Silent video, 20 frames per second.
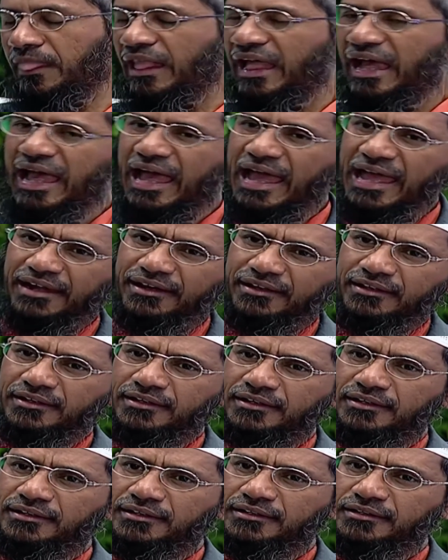And
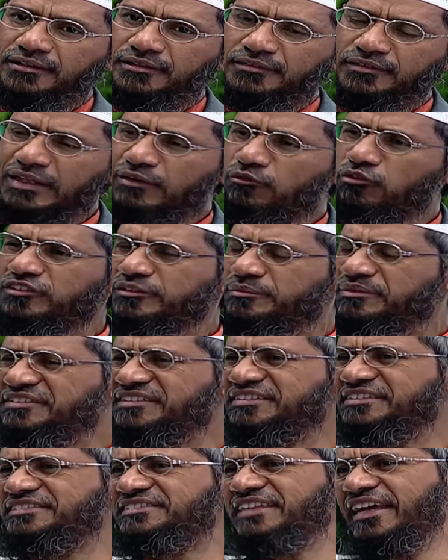there was a
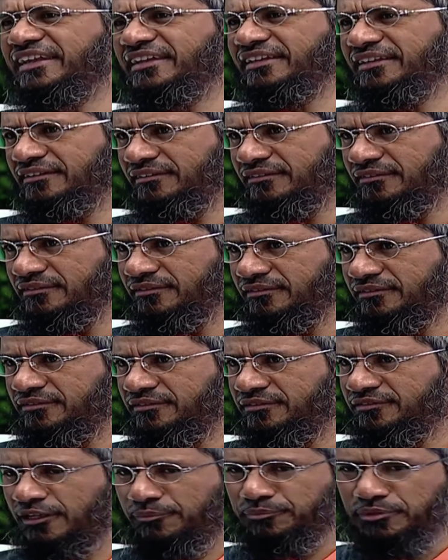misunderstanding.
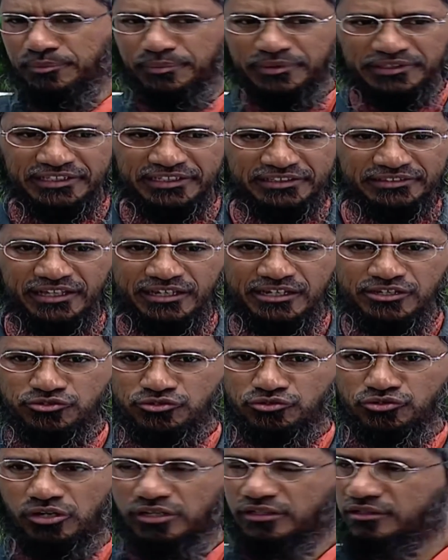Some people think that you should
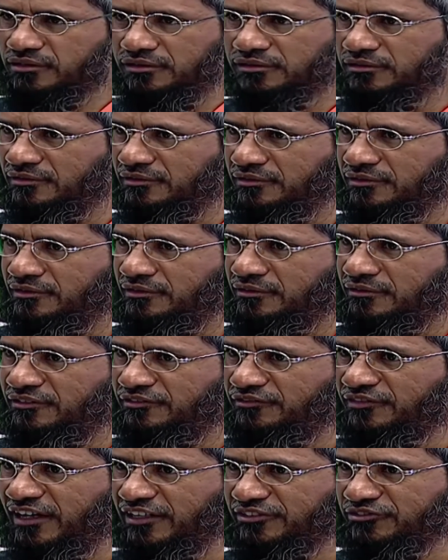not
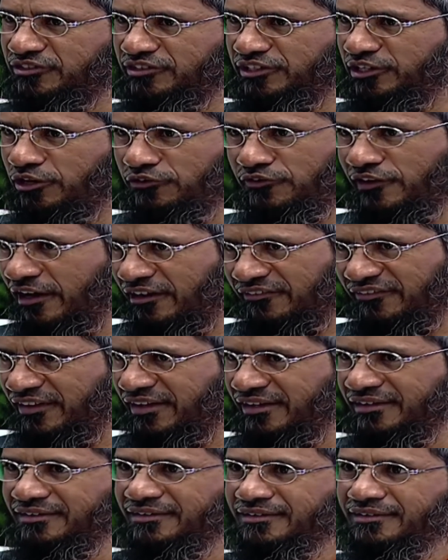fast on the day of Arafah
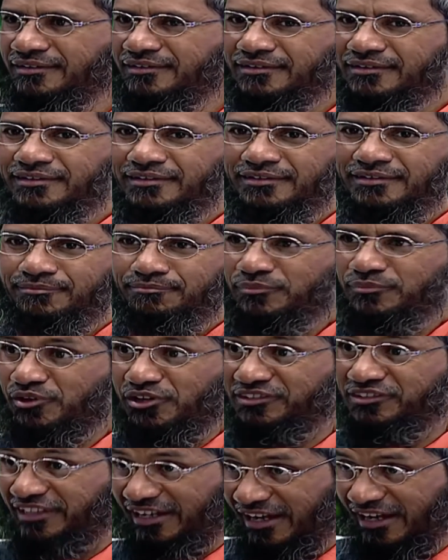
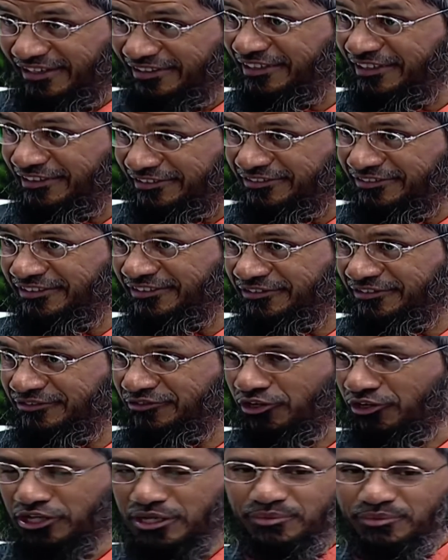because there are hadiths
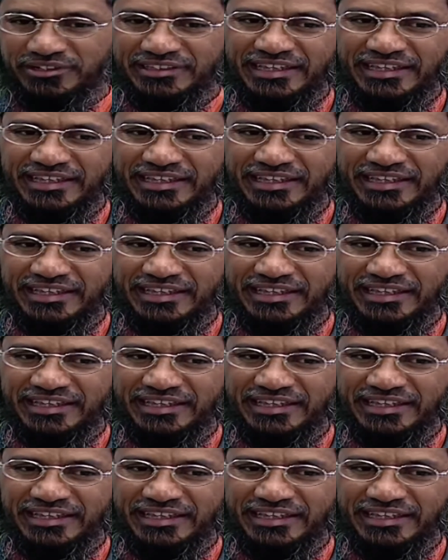talking about